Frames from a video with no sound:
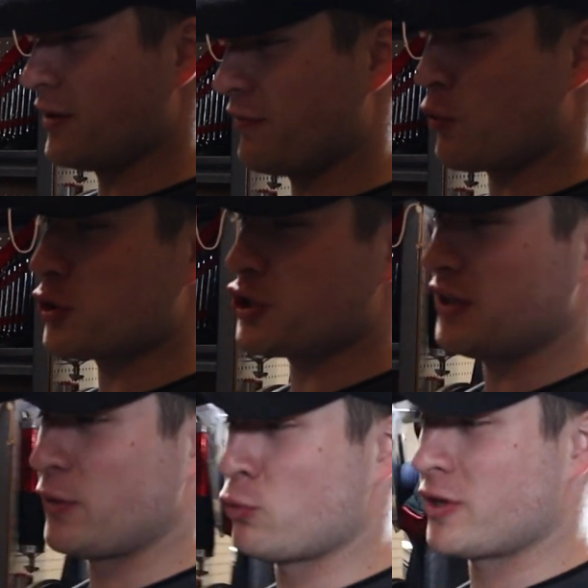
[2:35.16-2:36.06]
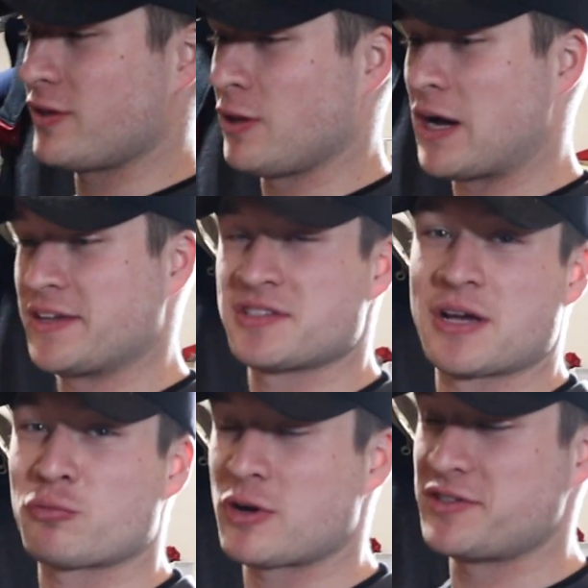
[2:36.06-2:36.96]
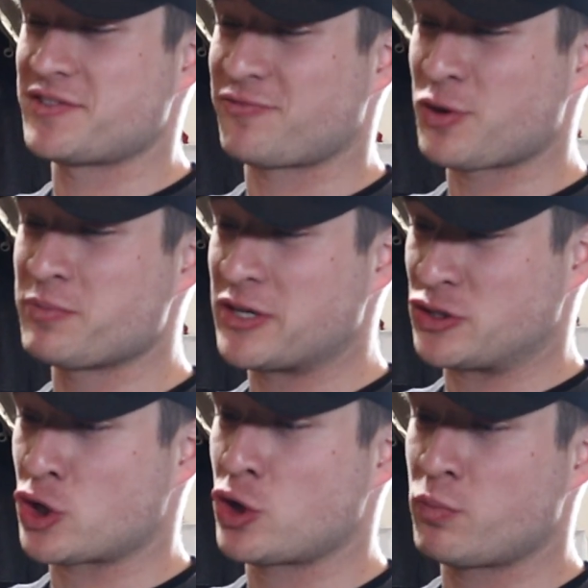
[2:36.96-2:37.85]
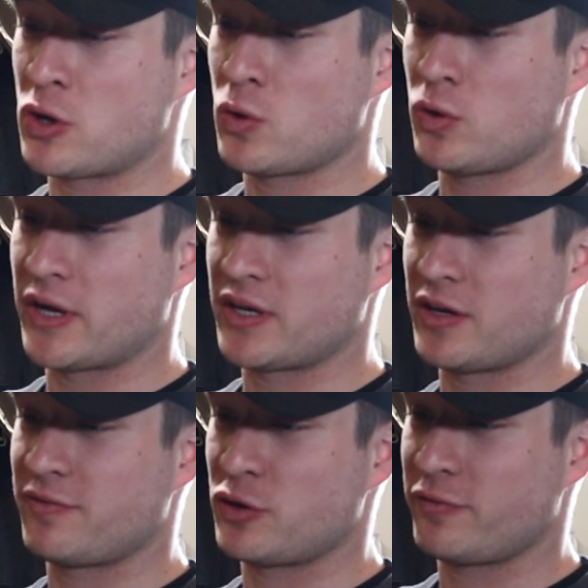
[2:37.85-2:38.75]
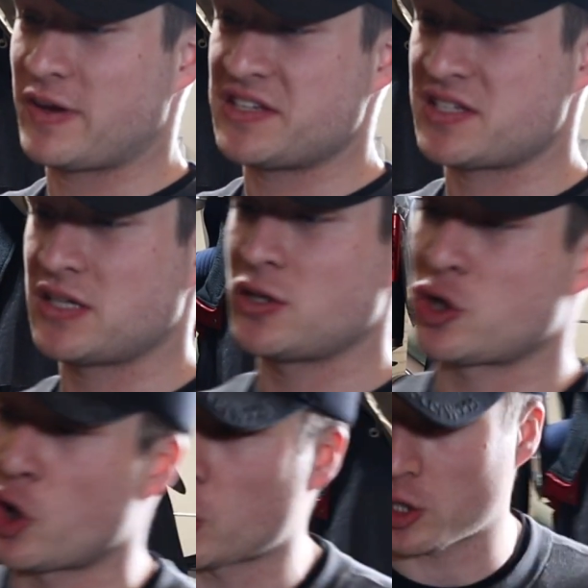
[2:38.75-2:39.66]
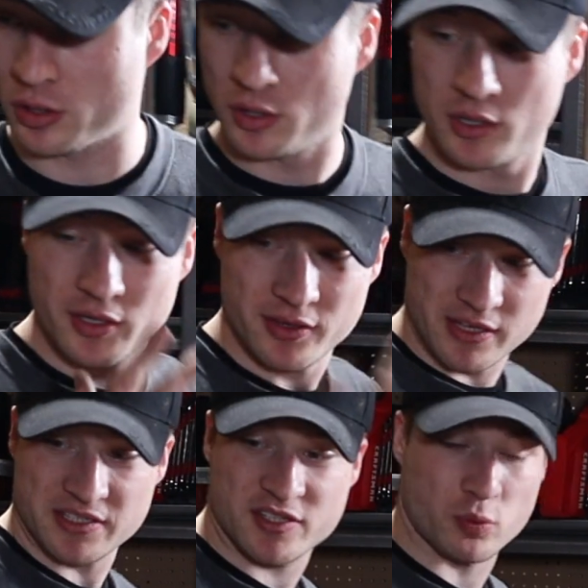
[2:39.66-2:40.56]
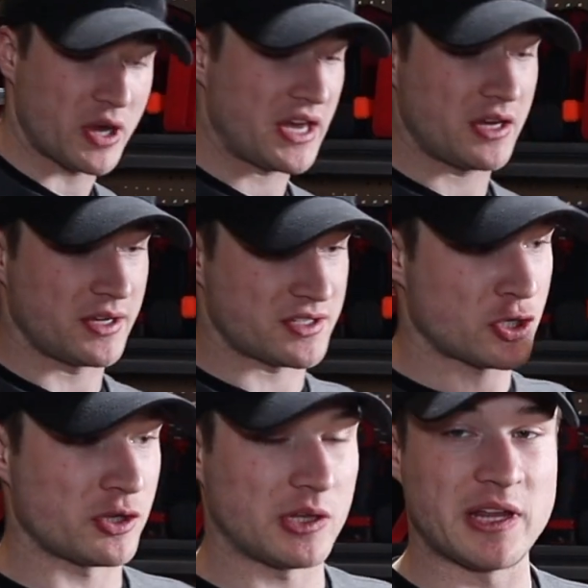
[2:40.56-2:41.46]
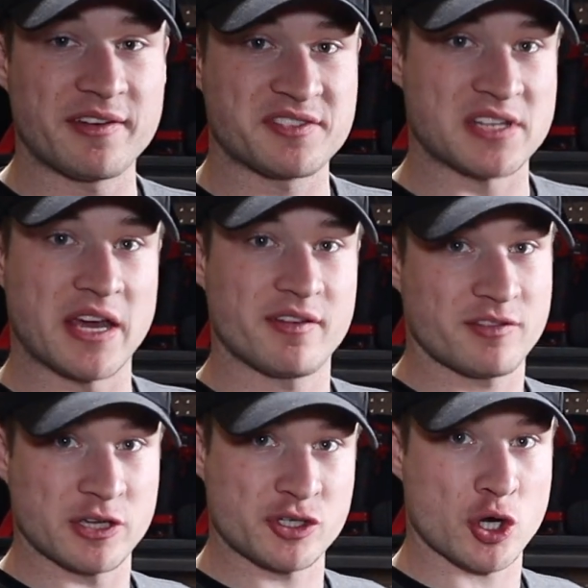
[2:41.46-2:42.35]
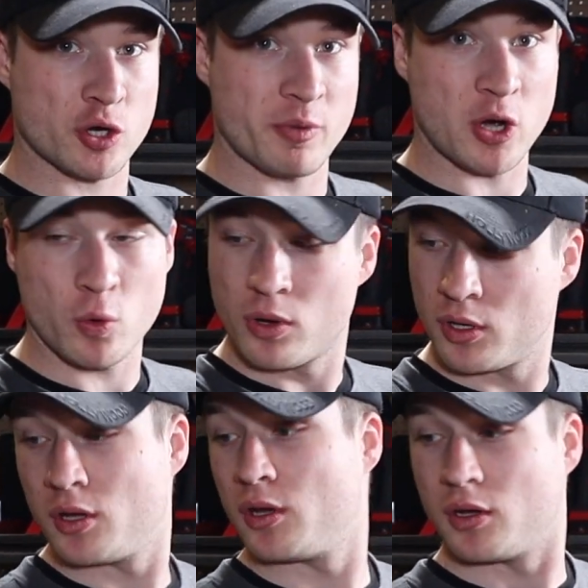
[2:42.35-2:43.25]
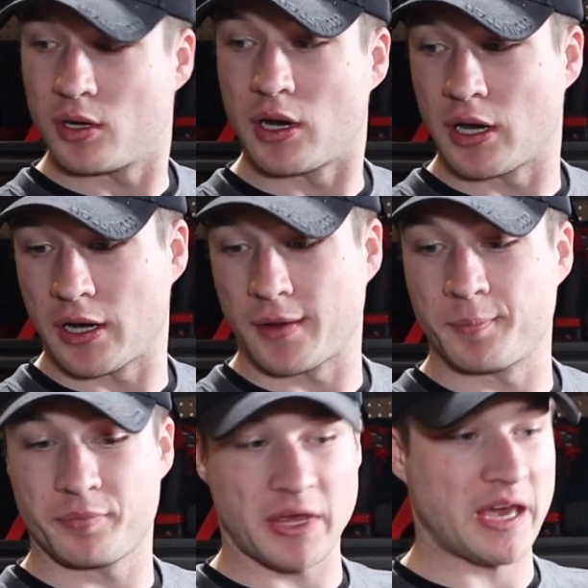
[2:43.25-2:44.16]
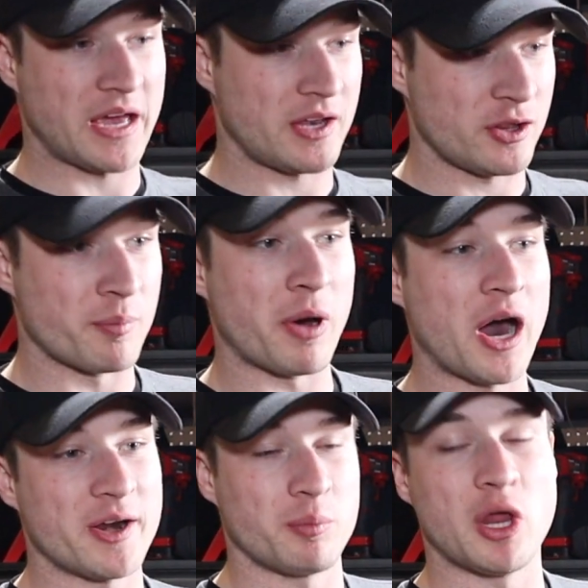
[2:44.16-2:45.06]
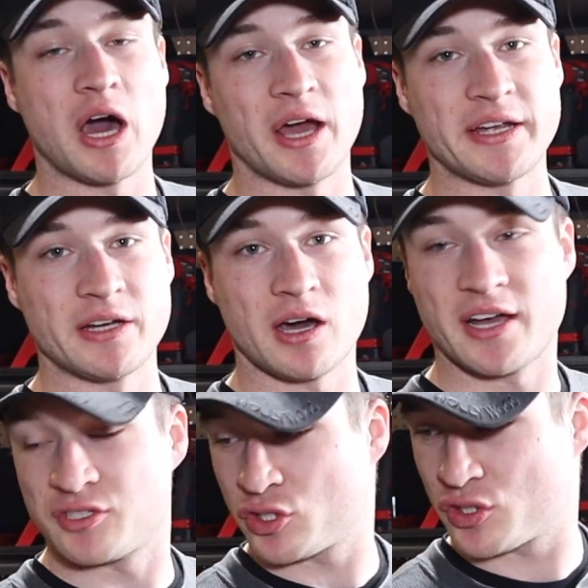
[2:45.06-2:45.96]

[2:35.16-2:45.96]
unfortunately, one of the lines that runs from the turbo, like if you're facing the car this way, it's on the left side of the turbo. And the bottom line, I